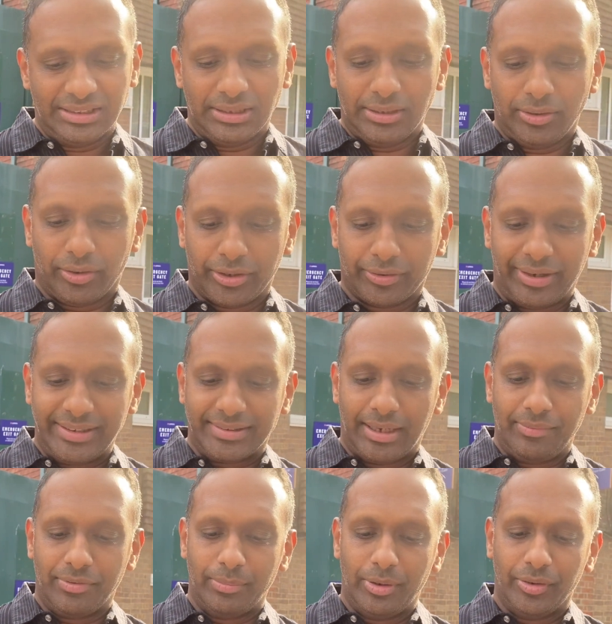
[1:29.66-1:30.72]
not a great
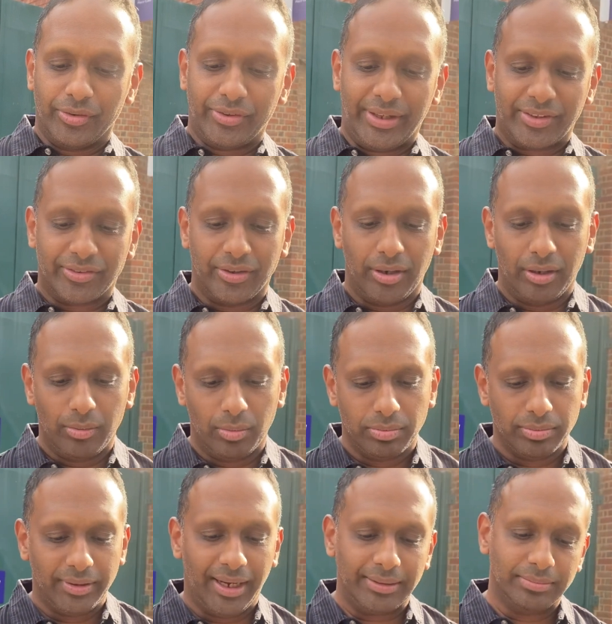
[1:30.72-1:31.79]
time for Middlesex. So
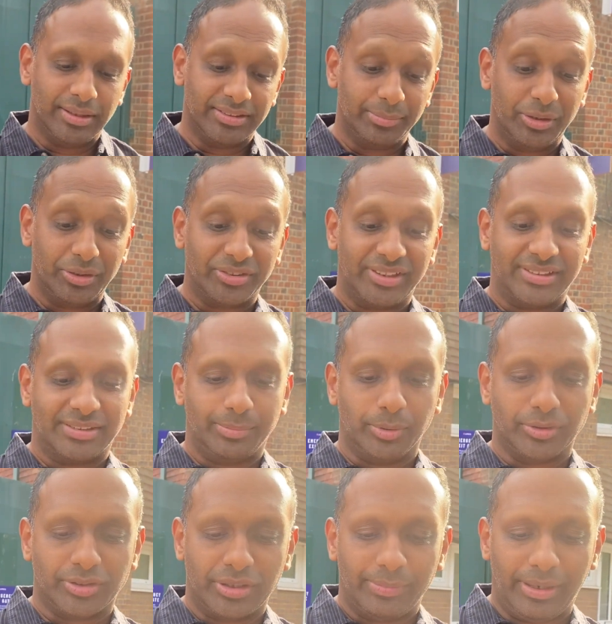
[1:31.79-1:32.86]
yeah, as a Middlesex
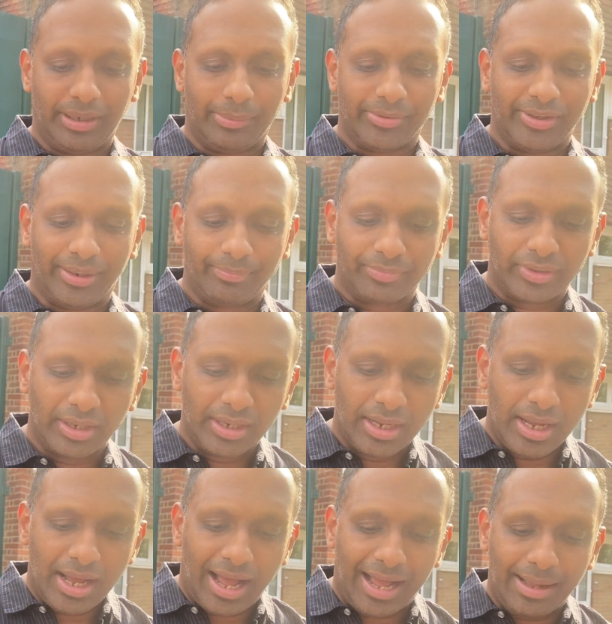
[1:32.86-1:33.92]
supporter, a bit upset.
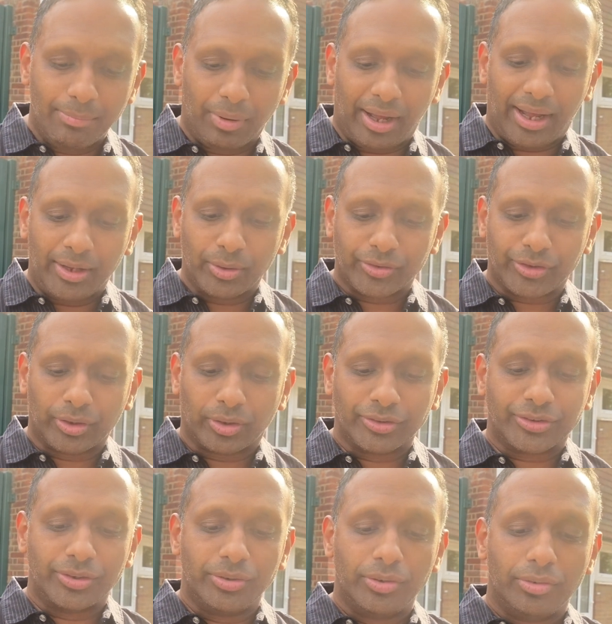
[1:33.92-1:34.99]
I also got
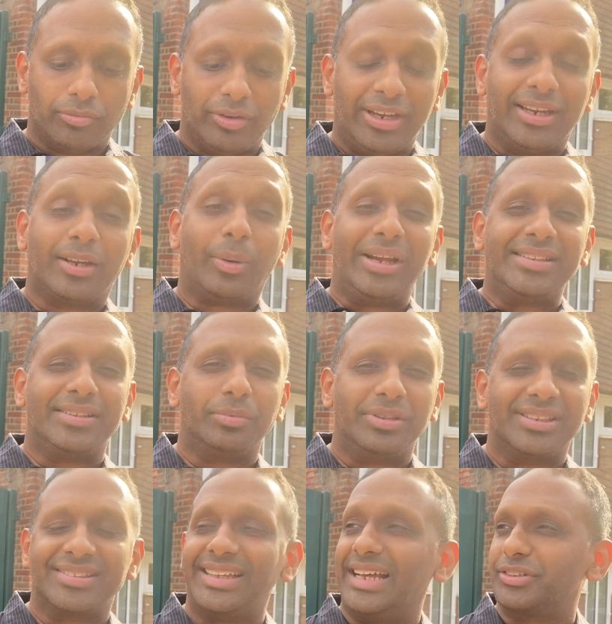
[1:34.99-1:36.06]
to re-acquainted with the
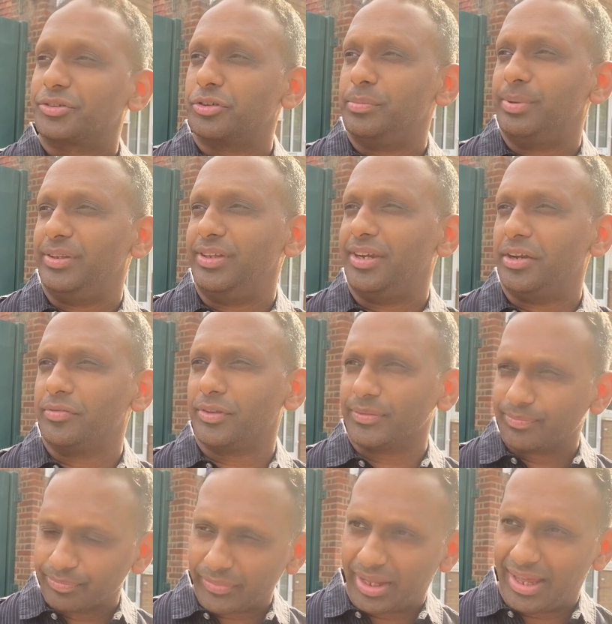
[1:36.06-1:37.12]
stats group at the Oval.
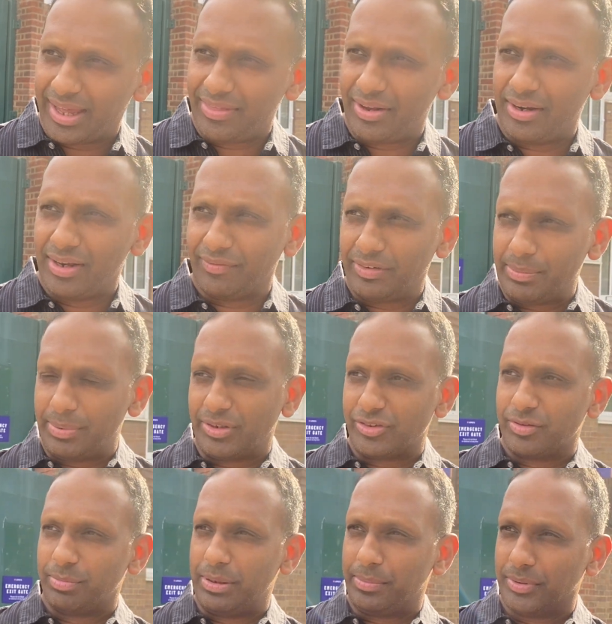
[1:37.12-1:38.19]
They're a lovely bunch
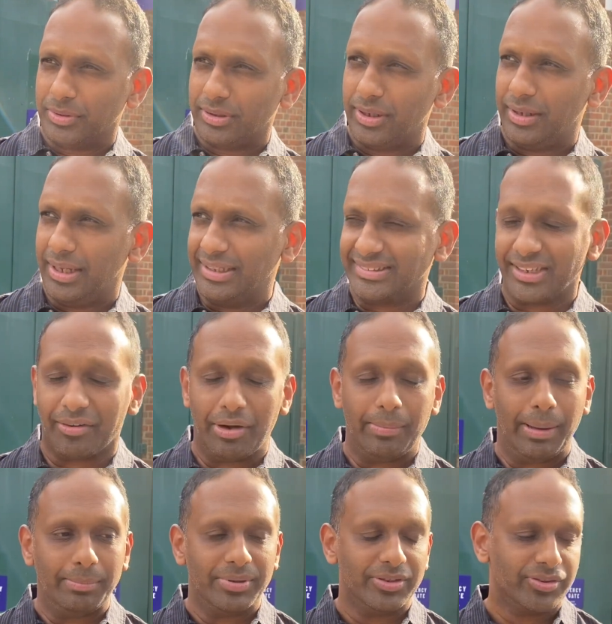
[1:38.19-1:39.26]
of people, Surrey
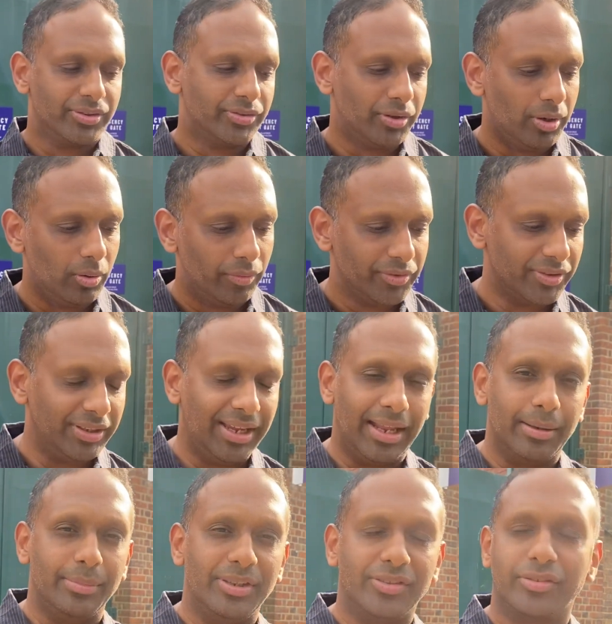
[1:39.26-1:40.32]
members, so obviously
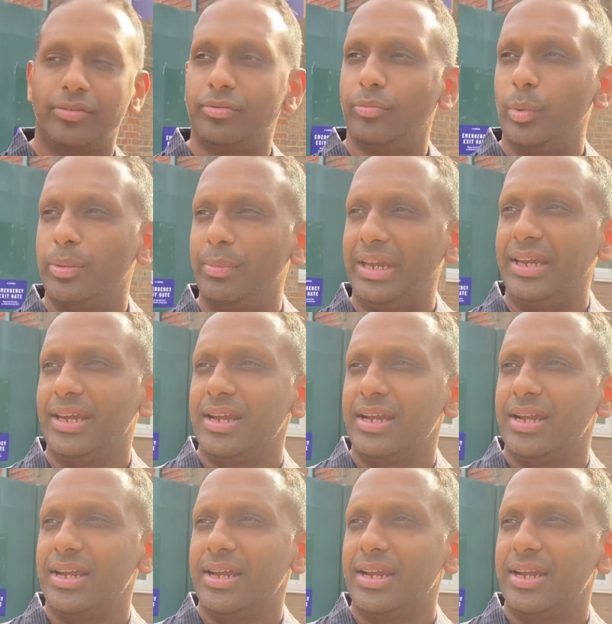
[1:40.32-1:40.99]
enemies with me,